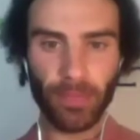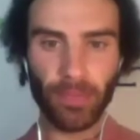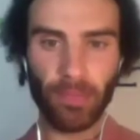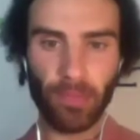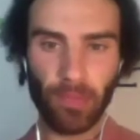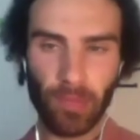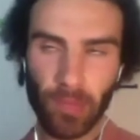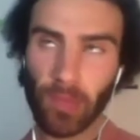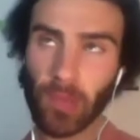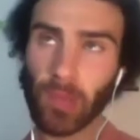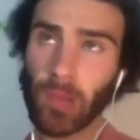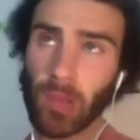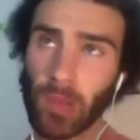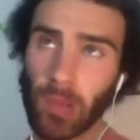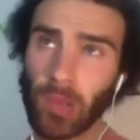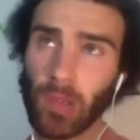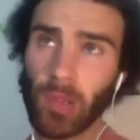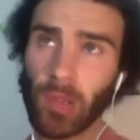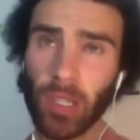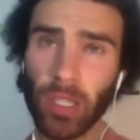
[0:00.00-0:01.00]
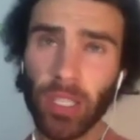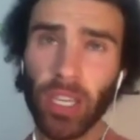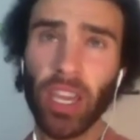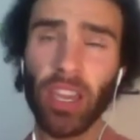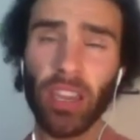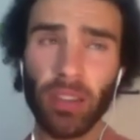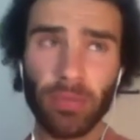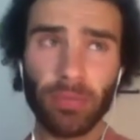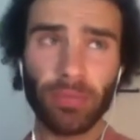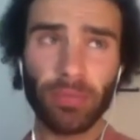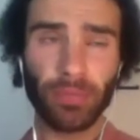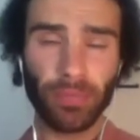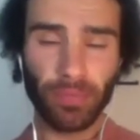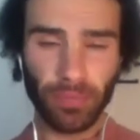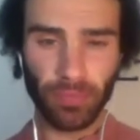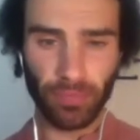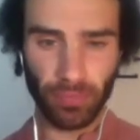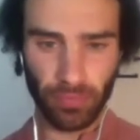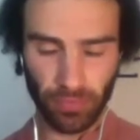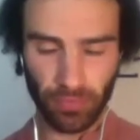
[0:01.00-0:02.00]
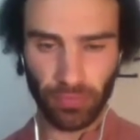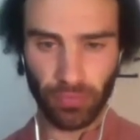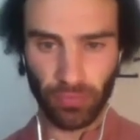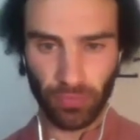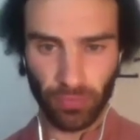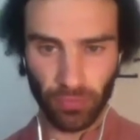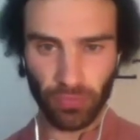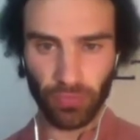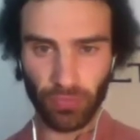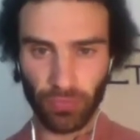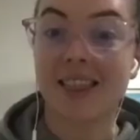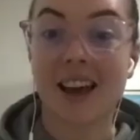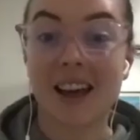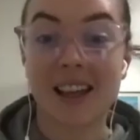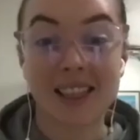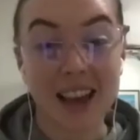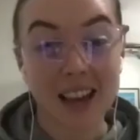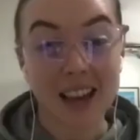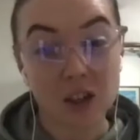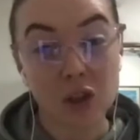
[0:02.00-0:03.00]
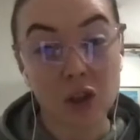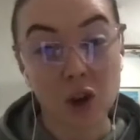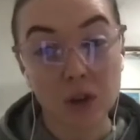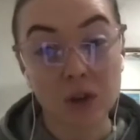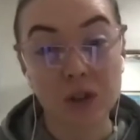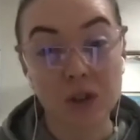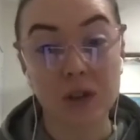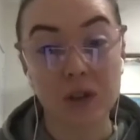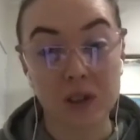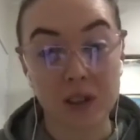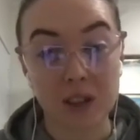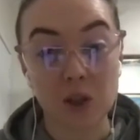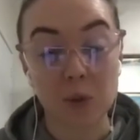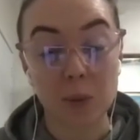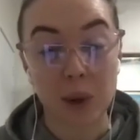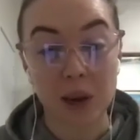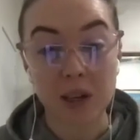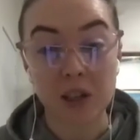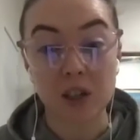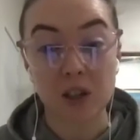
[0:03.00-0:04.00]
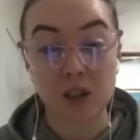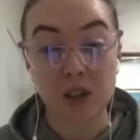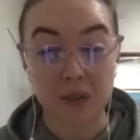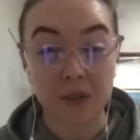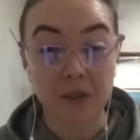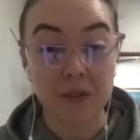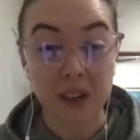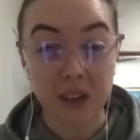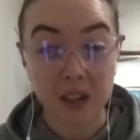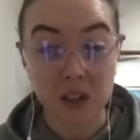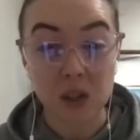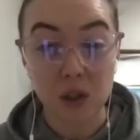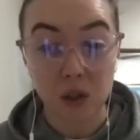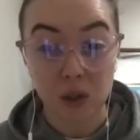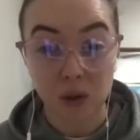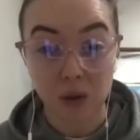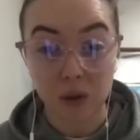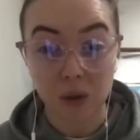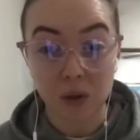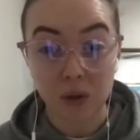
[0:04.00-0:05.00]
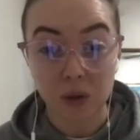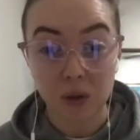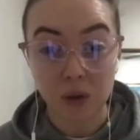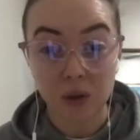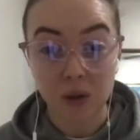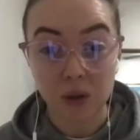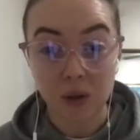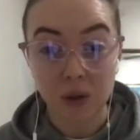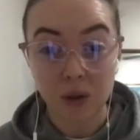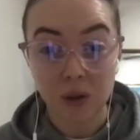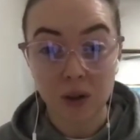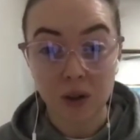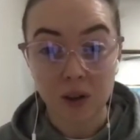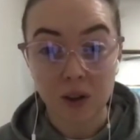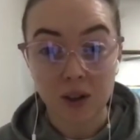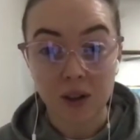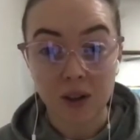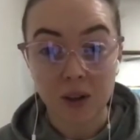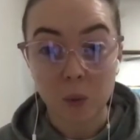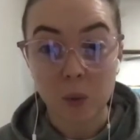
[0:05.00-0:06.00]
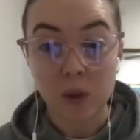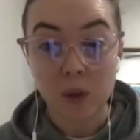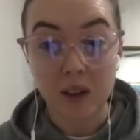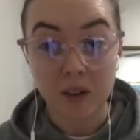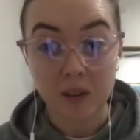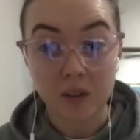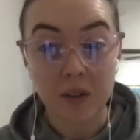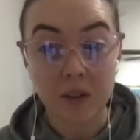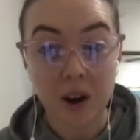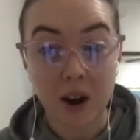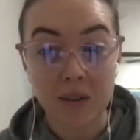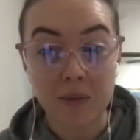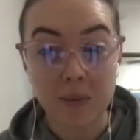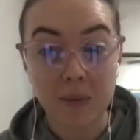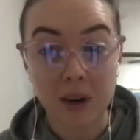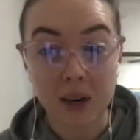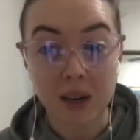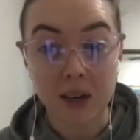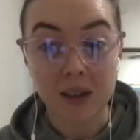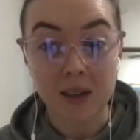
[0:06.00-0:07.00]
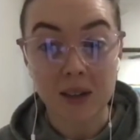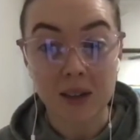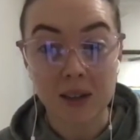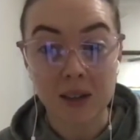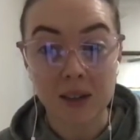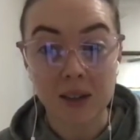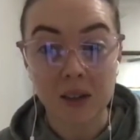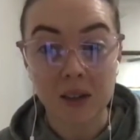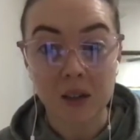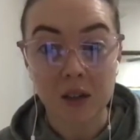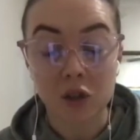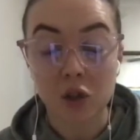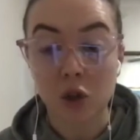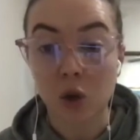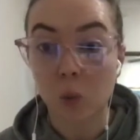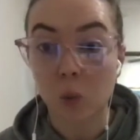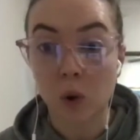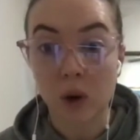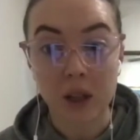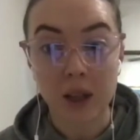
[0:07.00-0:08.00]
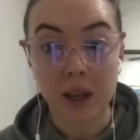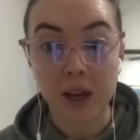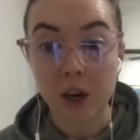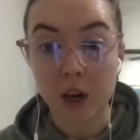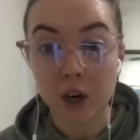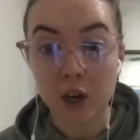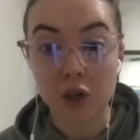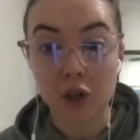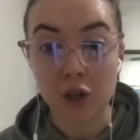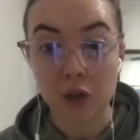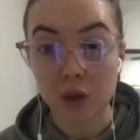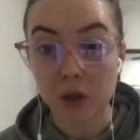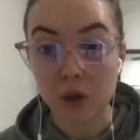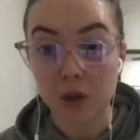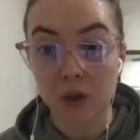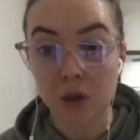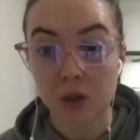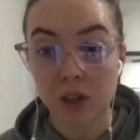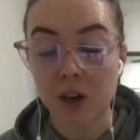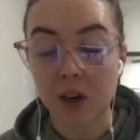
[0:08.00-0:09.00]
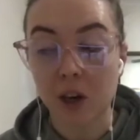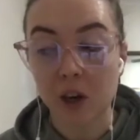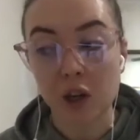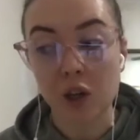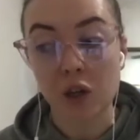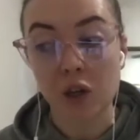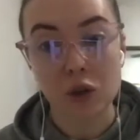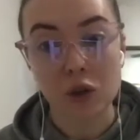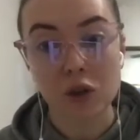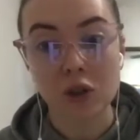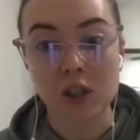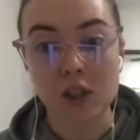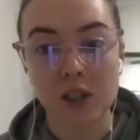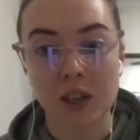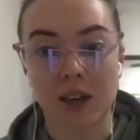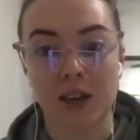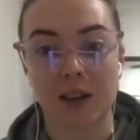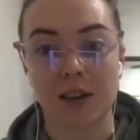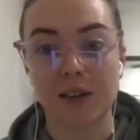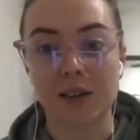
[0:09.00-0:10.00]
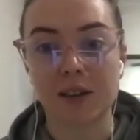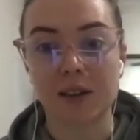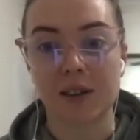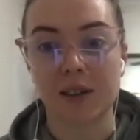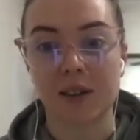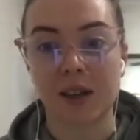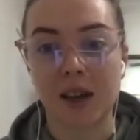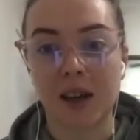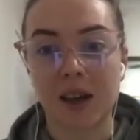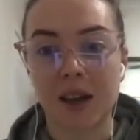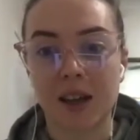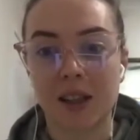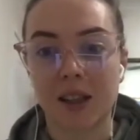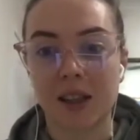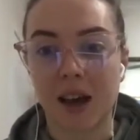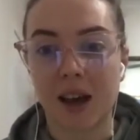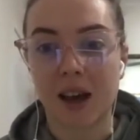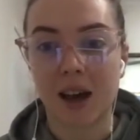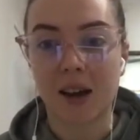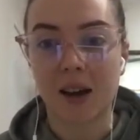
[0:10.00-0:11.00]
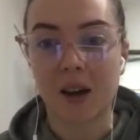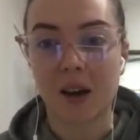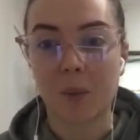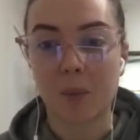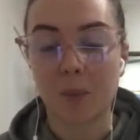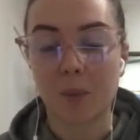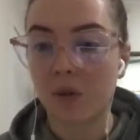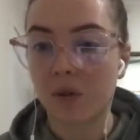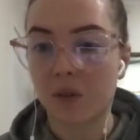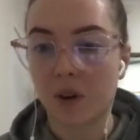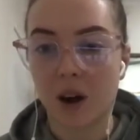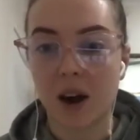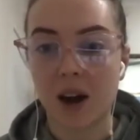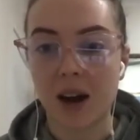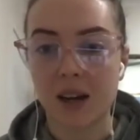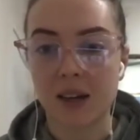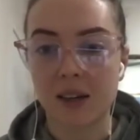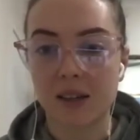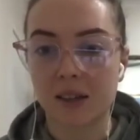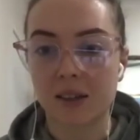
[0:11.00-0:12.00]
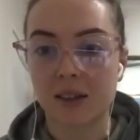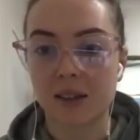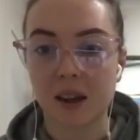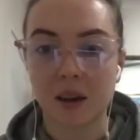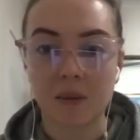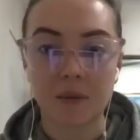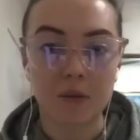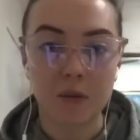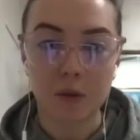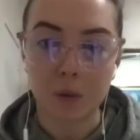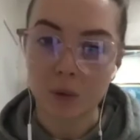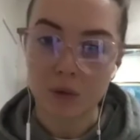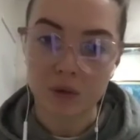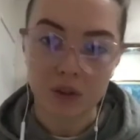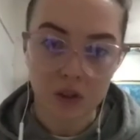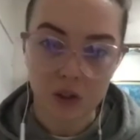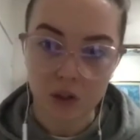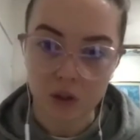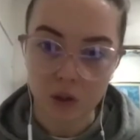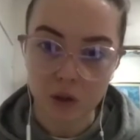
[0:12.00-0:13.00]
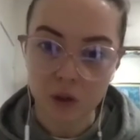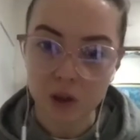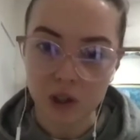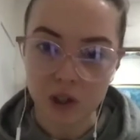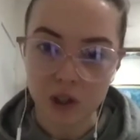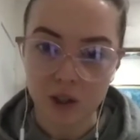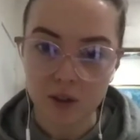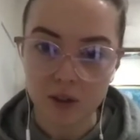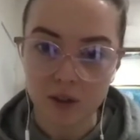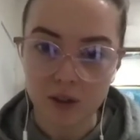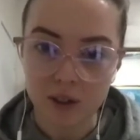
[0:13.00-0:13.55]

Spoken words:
True. So you go to the doctor, and that doctor is expected to fix you within 5 minutes. So what are they going to do? They're going to use things that provide some form of a solution.